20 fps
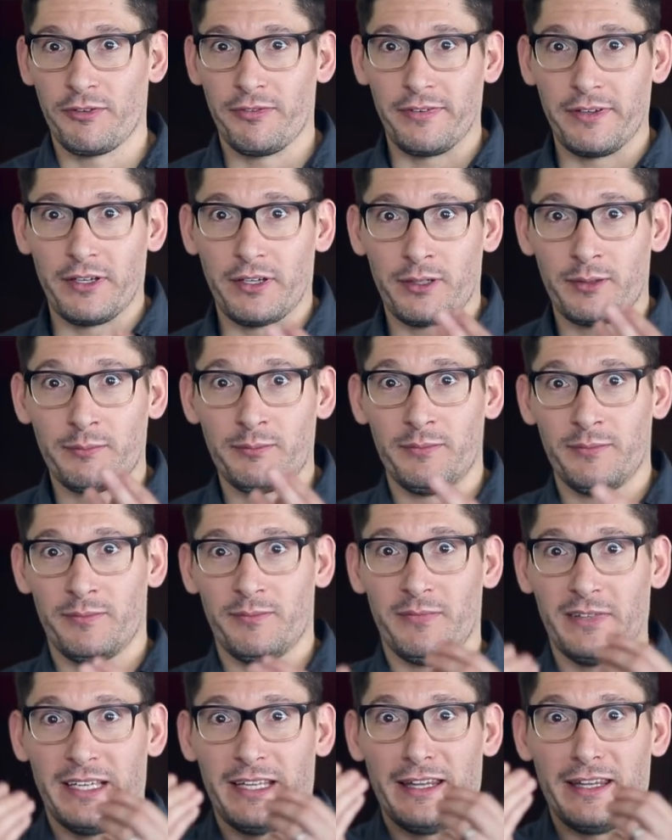film
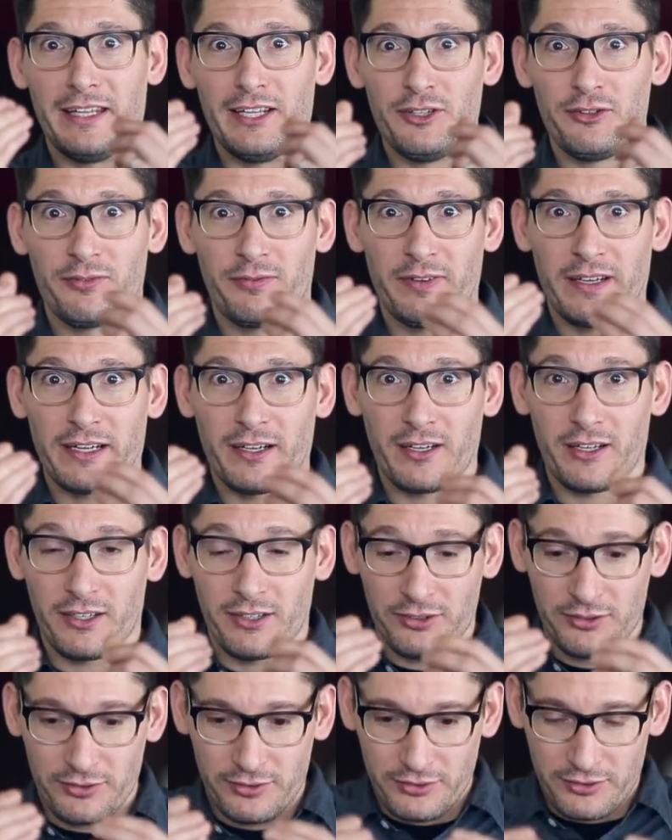in these
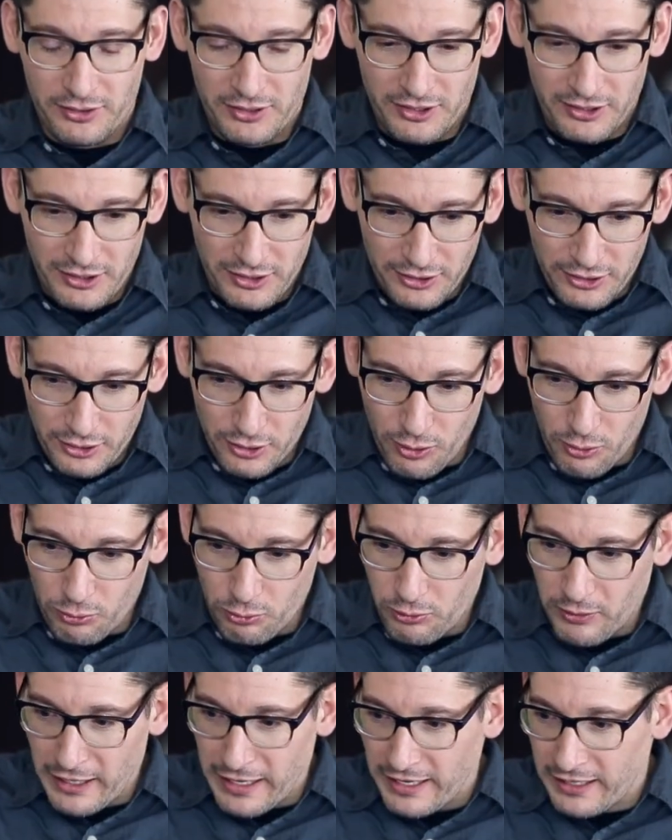fingers, you know,
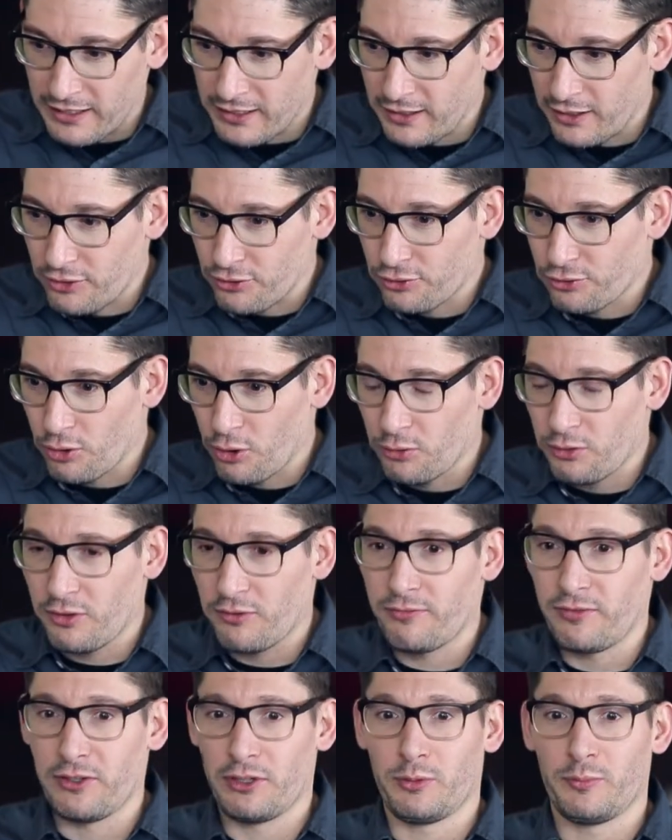ran it, showed the
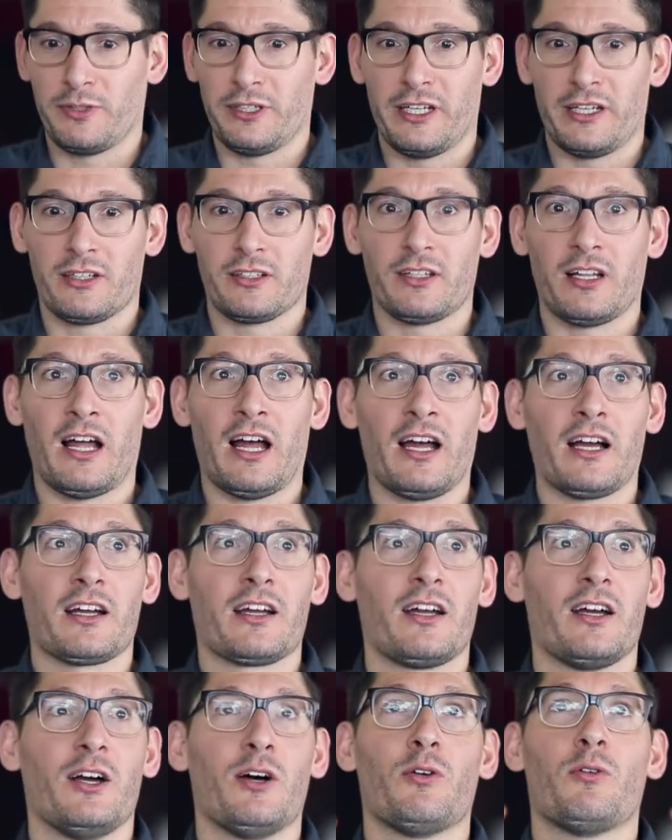film in
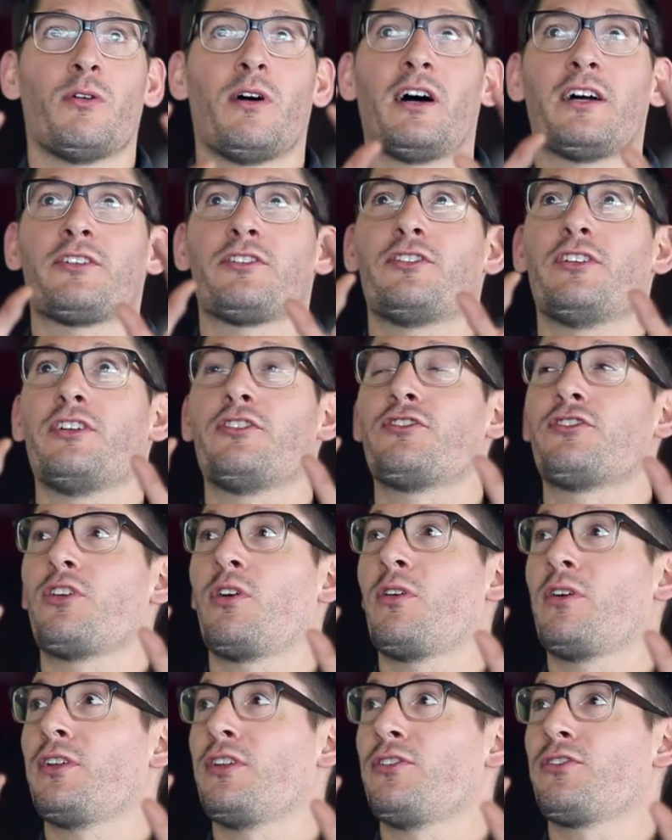interlock, watched it
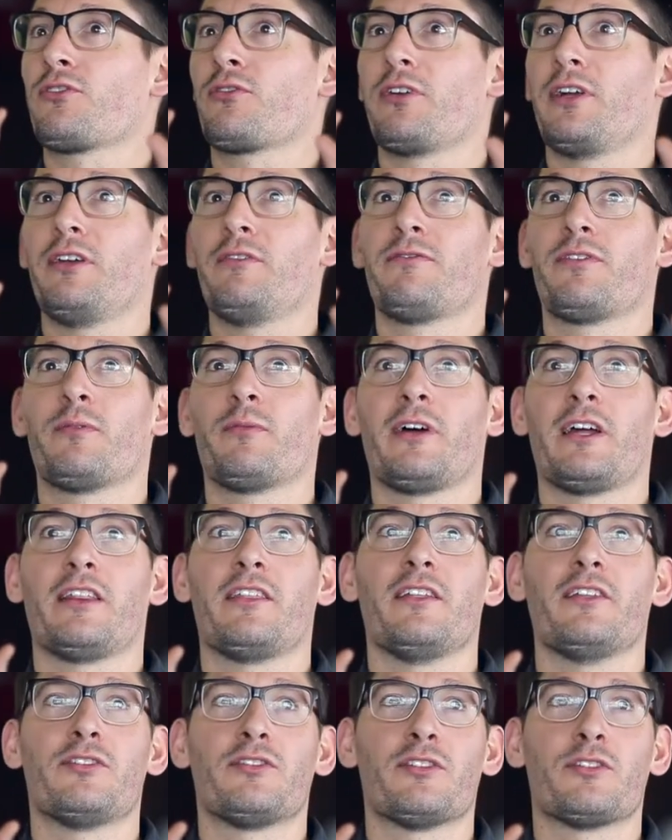show on the screen for my
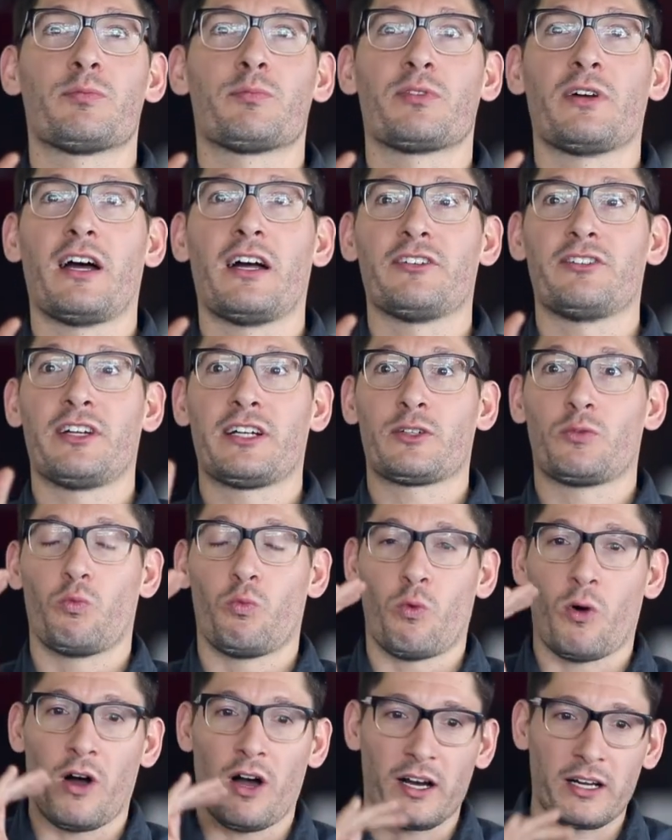thesis project,
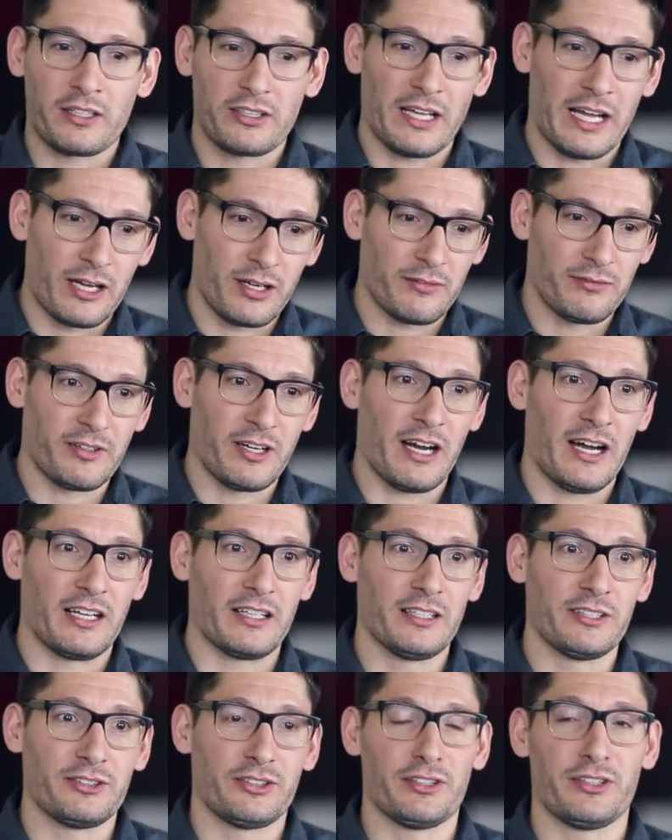walked out of
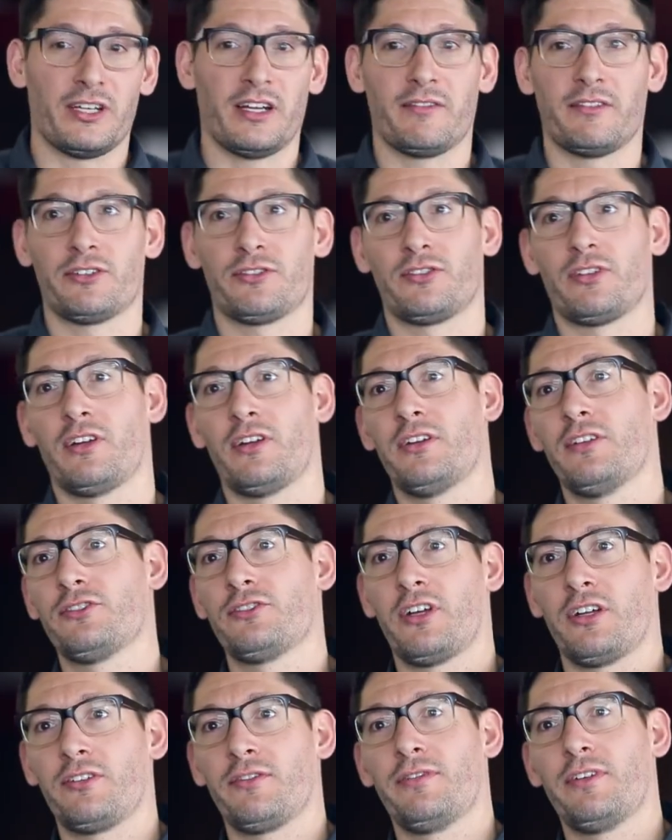college and never
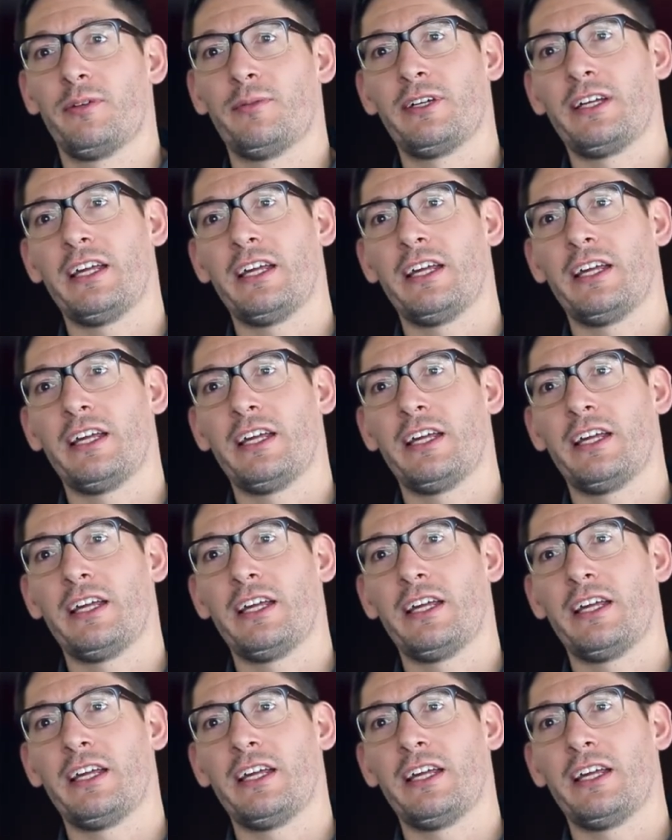touched film